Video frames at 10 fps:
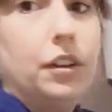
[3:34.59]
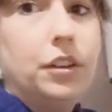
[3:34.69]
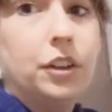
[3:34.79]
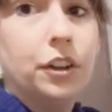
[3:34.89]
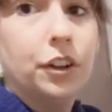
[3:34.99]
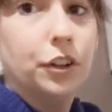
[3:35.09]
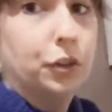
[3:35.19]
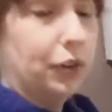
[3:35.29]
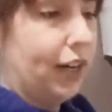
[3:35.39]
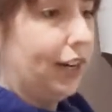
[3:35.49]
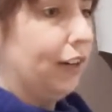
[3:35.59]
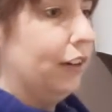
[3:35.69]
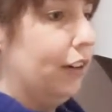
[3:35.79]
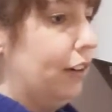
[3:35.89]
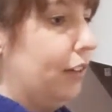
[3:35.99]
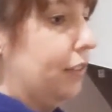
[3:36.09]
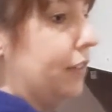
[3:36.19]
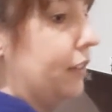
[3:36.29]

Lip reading: your grater,